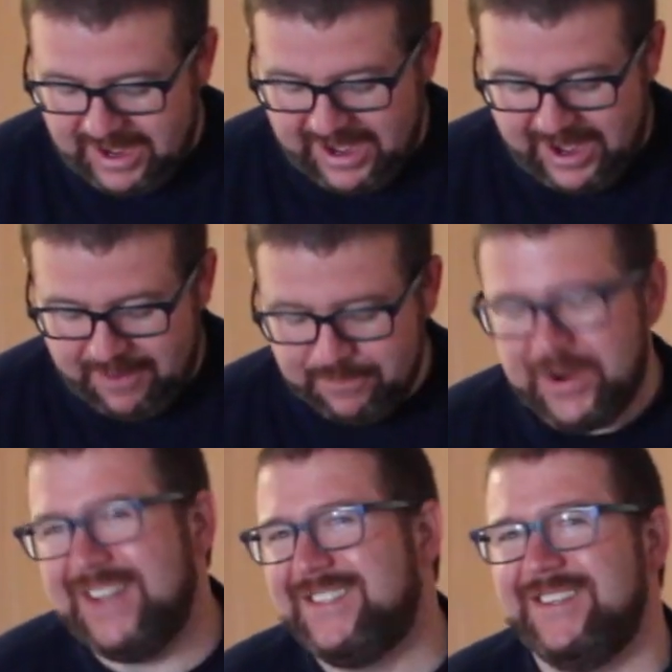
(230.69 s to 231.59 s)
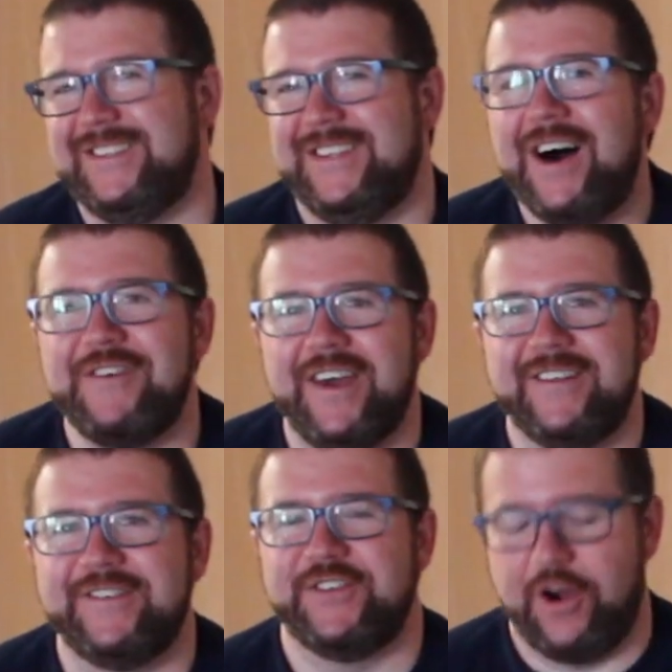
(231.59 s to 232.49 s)
But I still love
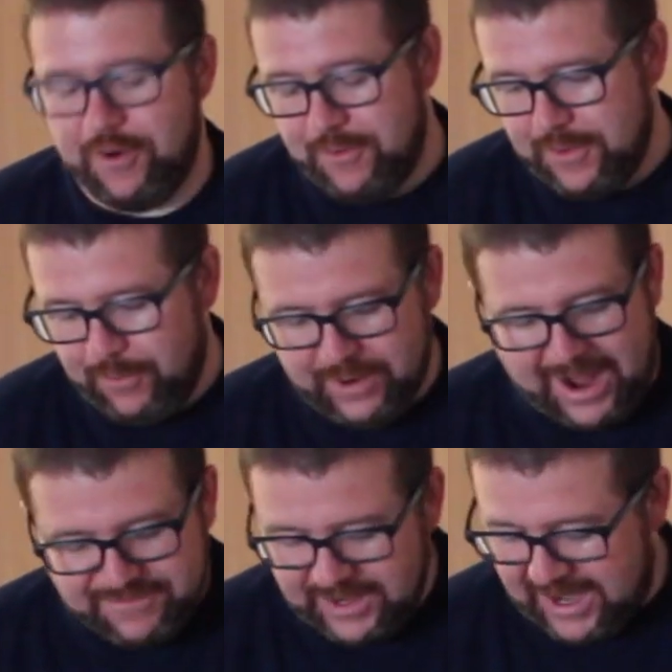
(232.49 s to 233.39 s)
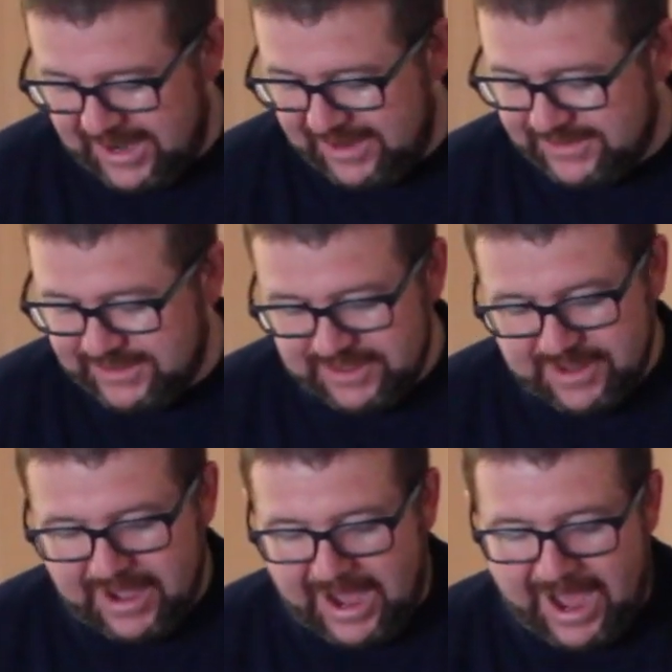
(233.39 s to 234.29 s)
it. So what I've done is
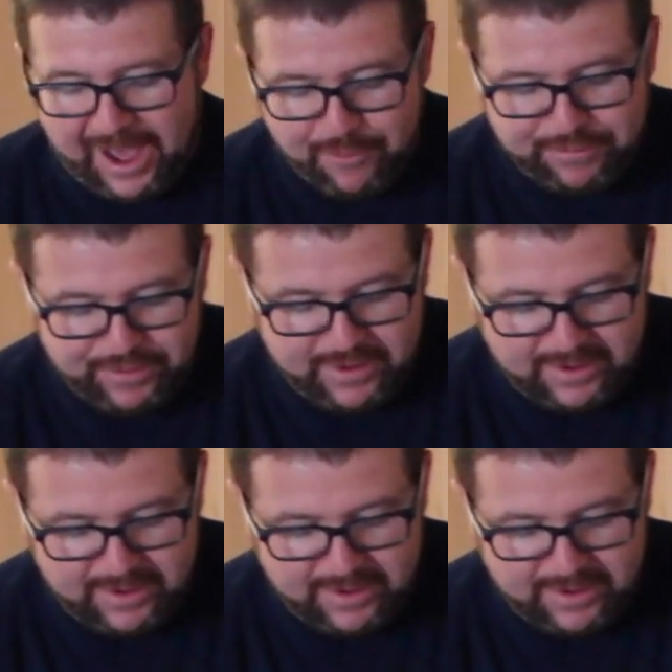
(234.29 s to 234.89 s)
I've